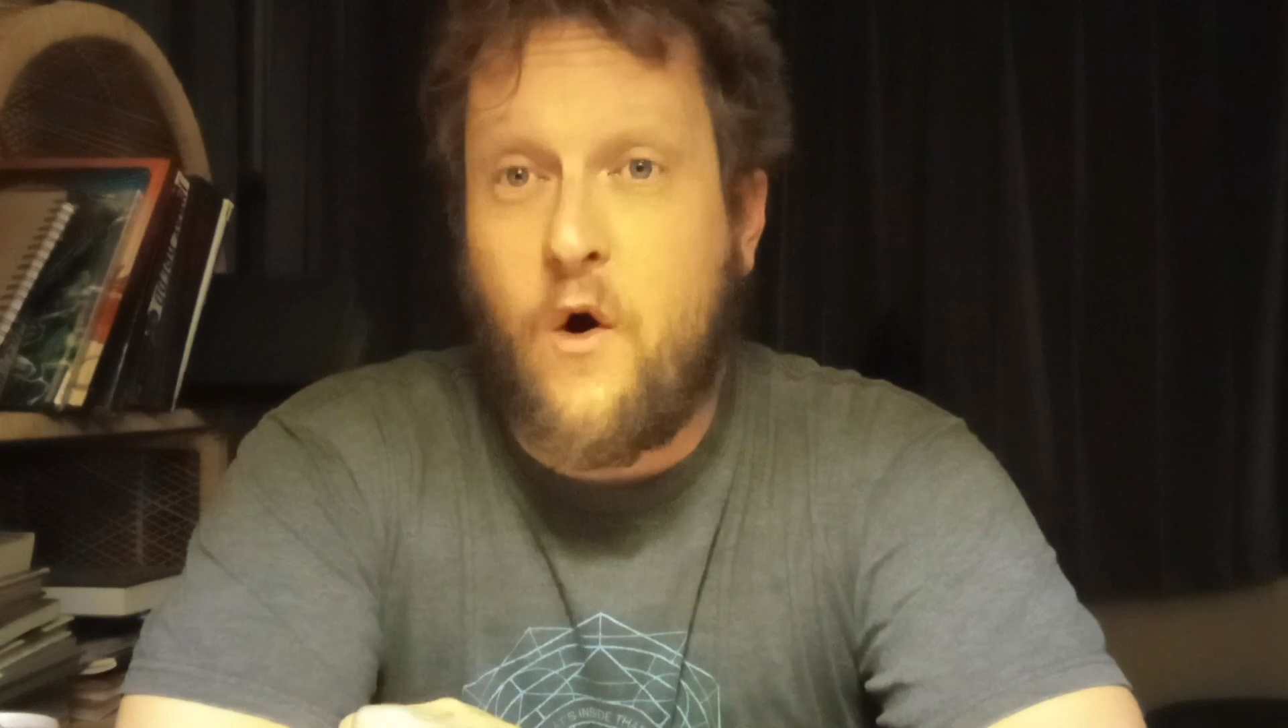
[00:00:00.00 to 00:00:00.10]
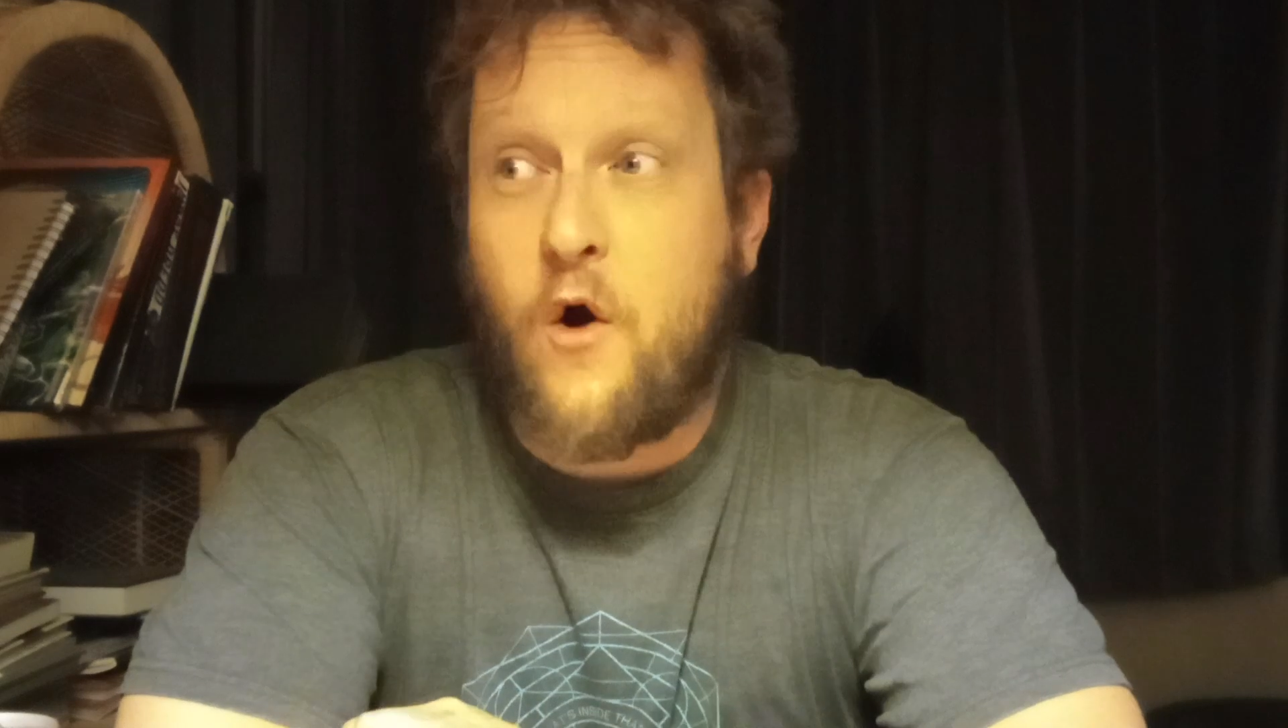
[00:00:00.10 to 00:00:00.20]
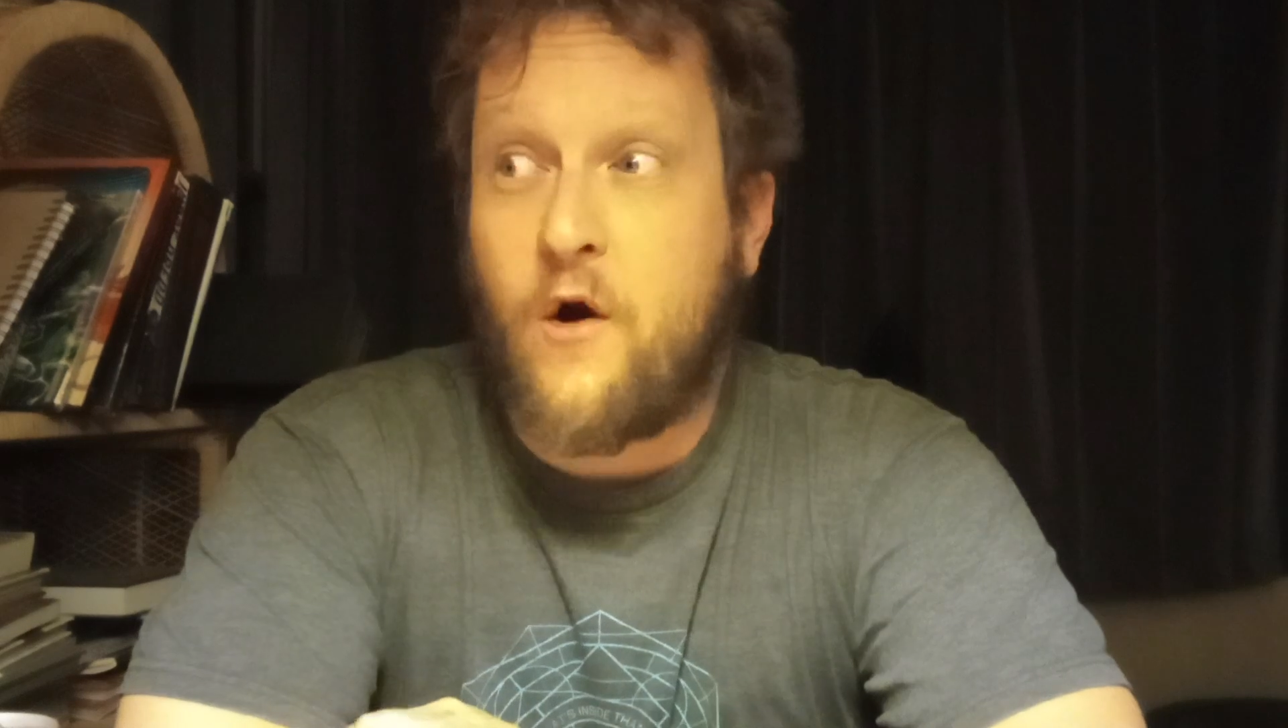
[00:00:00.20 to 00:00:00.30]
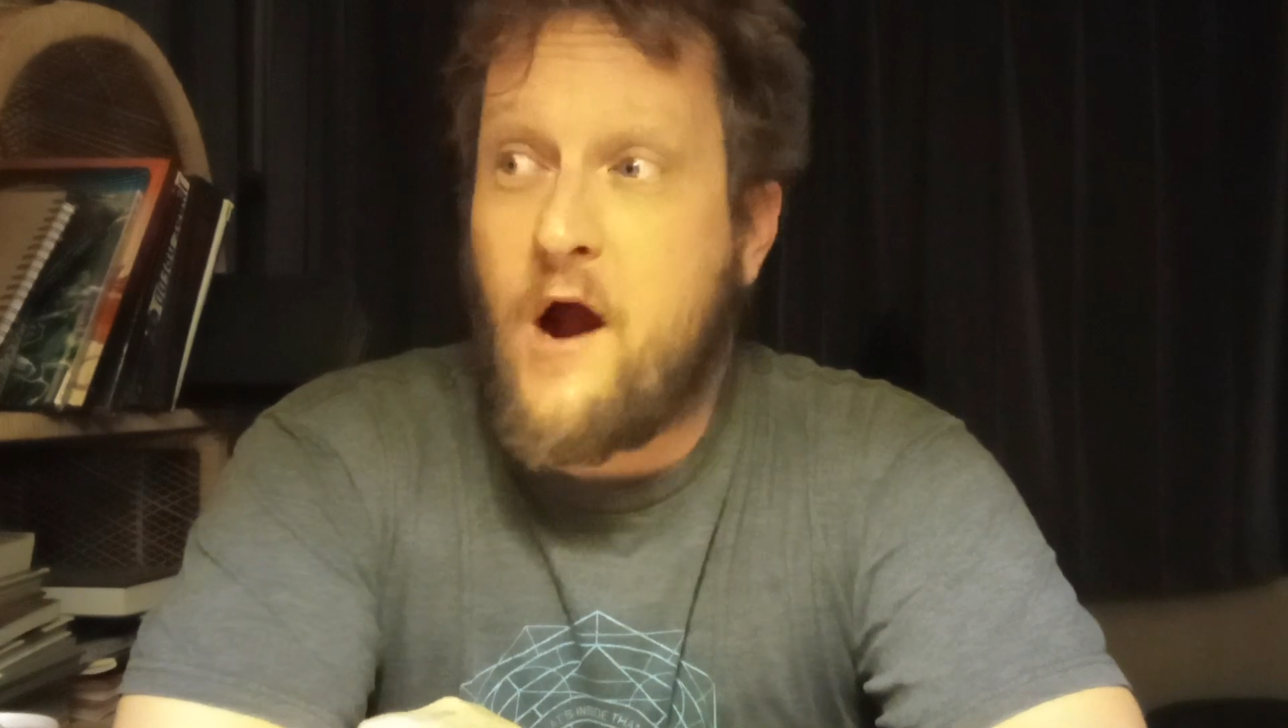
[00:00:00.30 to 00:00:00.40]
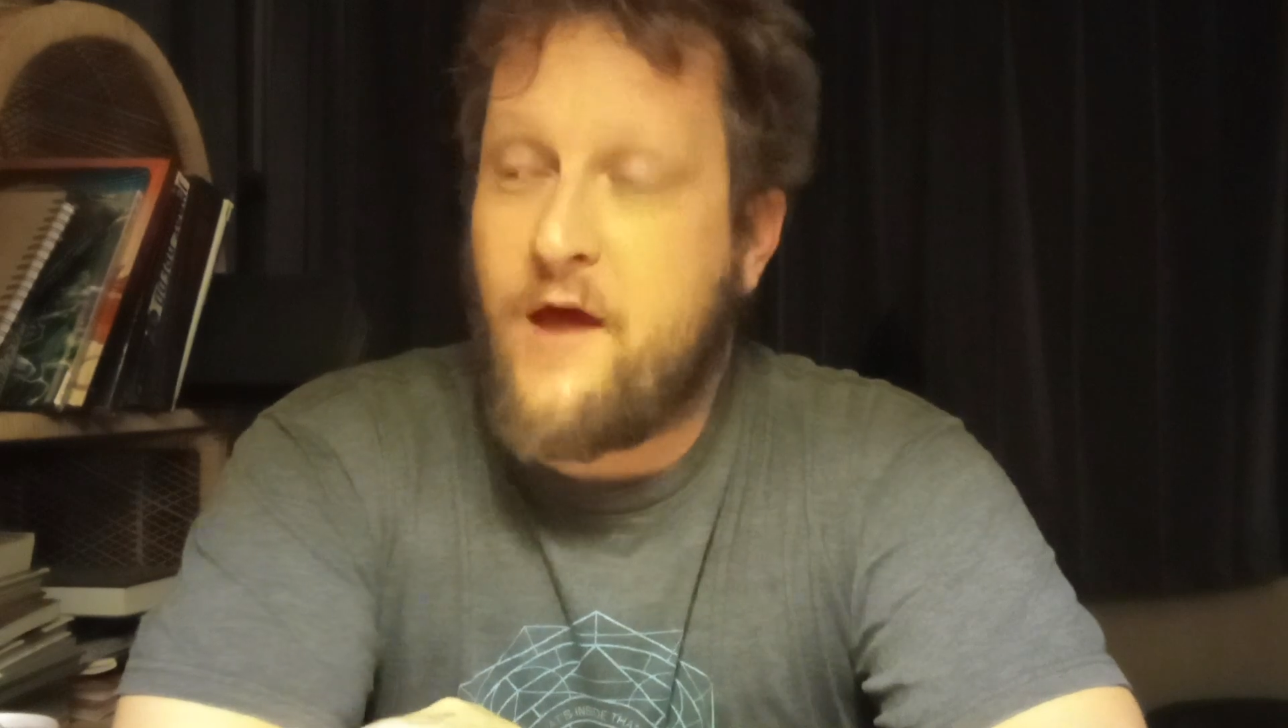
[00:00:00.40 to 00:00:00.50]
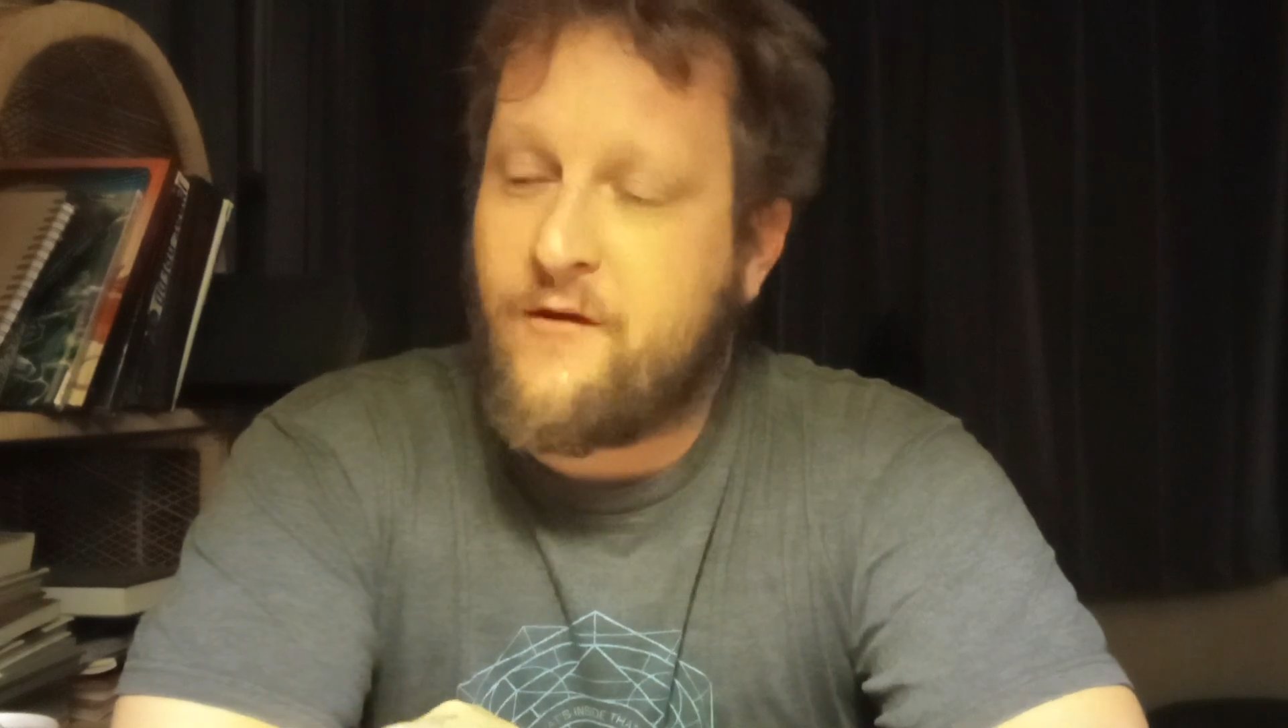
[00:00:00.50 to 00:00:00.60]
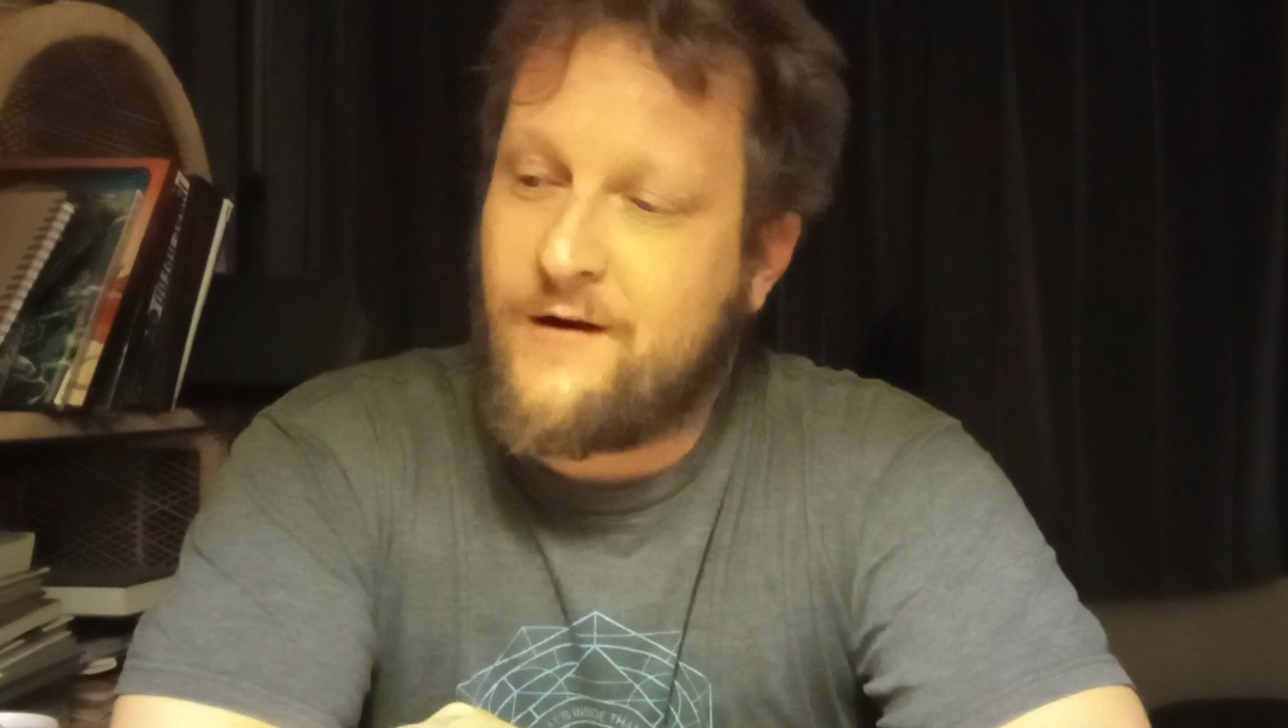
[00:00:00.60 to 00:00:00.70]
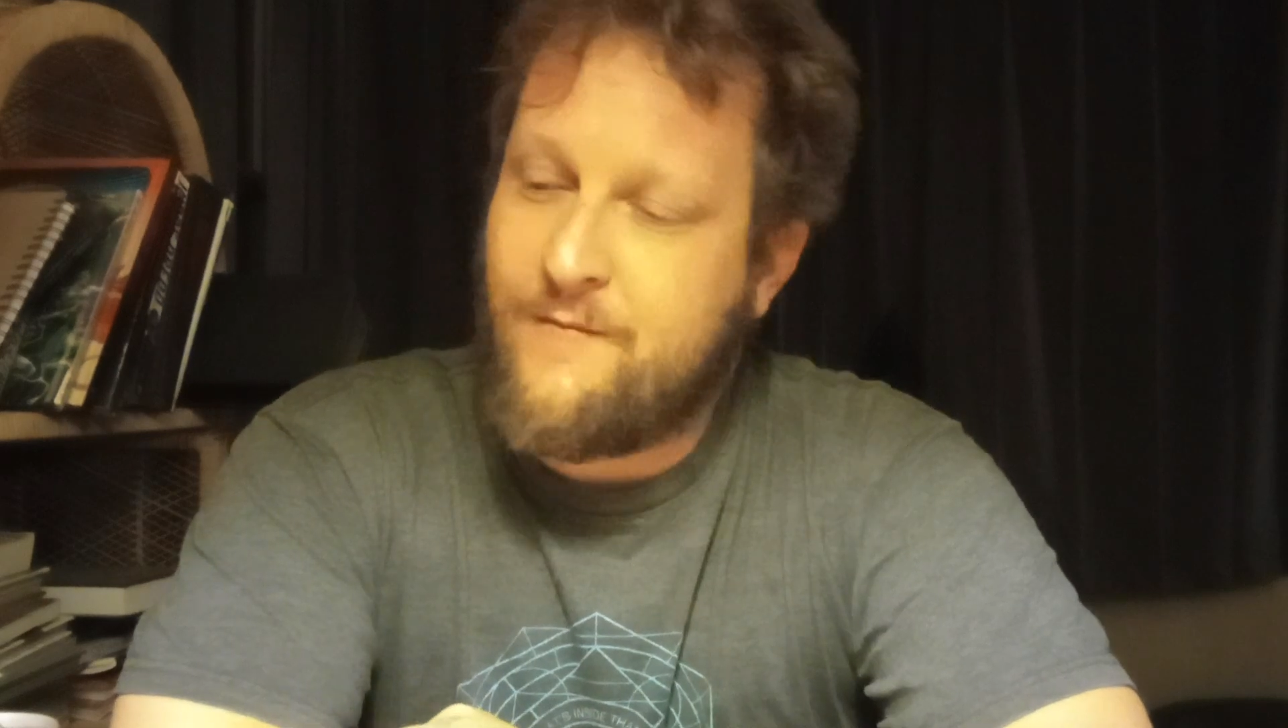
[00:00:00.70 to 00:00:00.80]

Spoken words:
are either